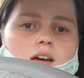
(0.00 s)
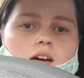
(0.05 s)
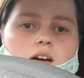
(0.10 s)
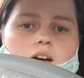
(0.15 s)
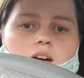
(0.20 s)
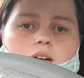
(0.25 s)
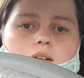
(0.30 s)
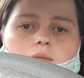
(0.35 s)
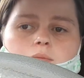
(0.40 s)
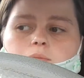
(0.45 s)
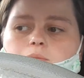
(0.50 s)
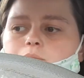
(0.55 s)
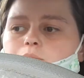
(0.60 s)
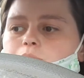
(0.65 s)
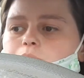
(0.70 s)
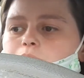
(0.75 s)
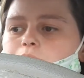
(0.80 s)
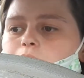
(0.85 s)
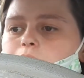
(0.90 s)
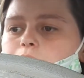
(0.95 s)
I
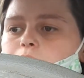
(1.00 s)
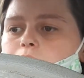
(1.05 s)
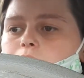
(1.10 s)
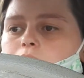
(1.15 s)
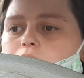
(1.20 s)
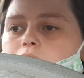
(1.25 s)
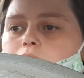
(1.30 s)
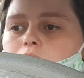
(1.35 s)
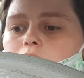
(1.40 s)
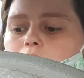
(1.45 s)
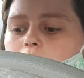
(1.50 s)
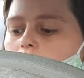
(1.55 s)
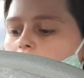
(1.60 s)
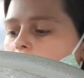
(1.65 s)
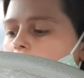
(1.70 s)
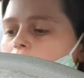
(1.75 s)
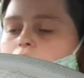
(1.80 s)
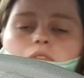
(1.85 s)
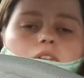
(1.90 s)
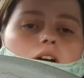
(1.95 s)

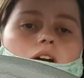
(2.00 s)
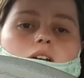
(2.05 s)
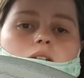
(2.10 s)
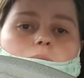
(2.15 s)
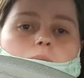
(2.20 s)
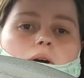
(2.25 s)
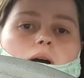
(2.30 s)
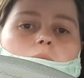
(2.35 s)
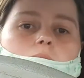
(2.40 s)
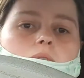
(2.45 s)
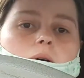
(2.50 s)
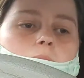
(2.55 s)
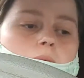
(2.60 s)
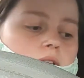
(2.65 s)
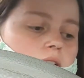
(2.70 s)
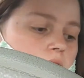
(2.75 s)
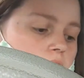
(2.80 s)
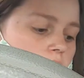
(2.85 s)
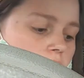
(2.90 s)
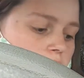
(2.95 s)
have you guys propped up
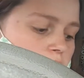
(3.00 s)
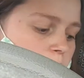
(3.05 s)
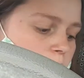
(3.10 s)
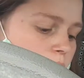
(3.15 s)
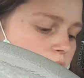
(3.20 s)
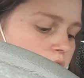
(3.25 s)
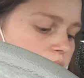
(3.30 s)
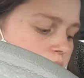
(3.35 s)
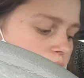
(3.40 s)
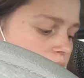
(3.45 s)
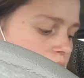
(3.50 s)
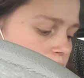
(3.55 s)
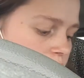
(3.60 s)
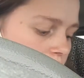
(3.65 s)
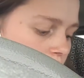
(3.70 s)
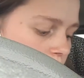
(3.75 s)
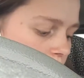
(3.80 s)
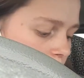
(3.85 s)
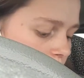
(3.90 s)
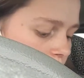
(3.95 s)
on the dashboard for the
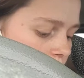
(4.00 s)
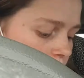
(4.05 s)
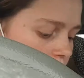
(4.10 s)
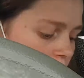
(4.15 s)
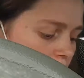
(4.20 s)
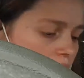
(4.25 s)
second.